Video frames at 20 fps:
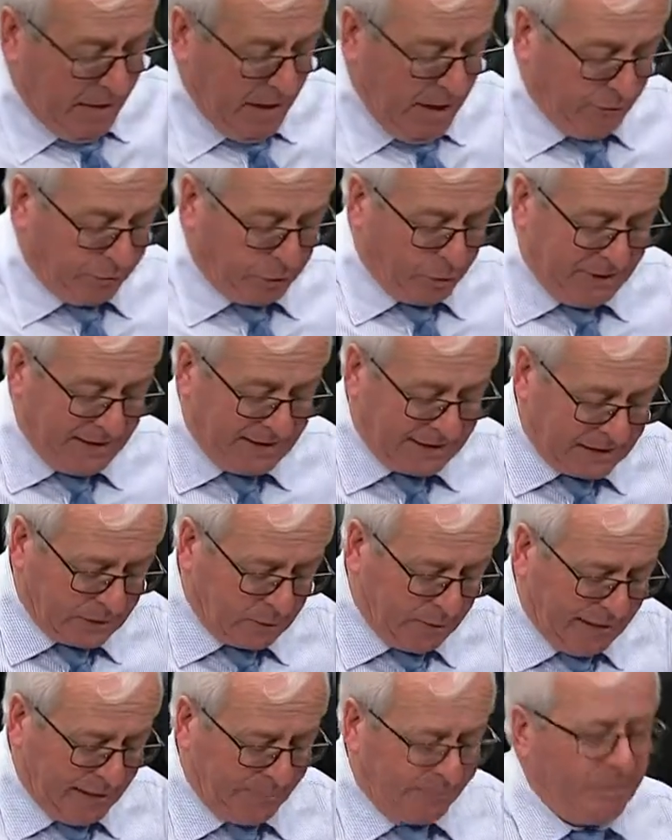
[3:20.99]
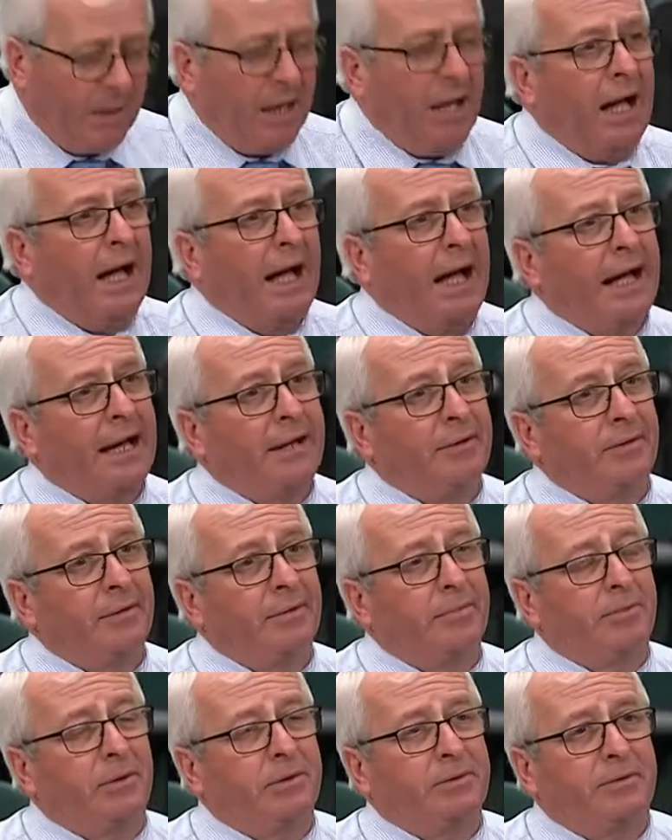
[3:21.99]
of trees as well. And,
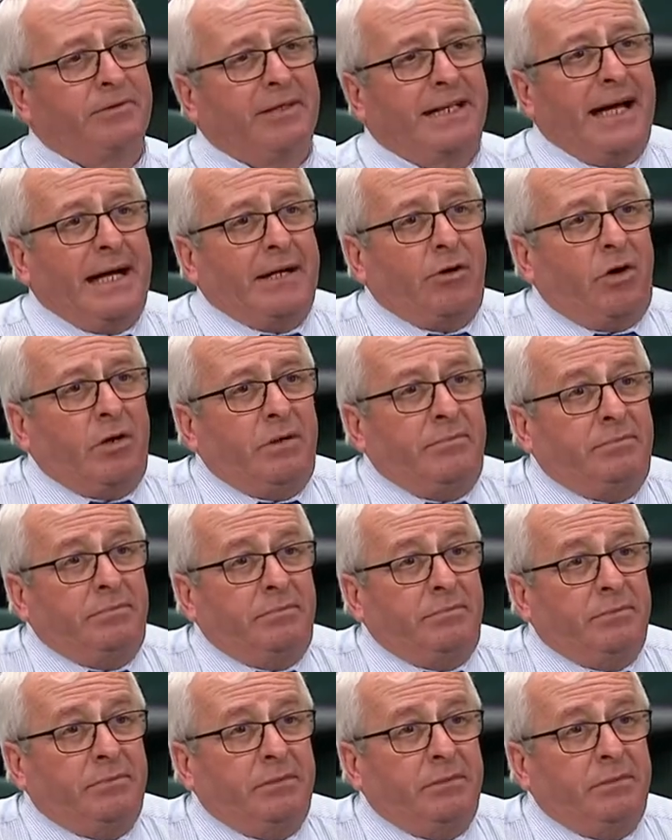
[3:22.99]
but they can't cut them.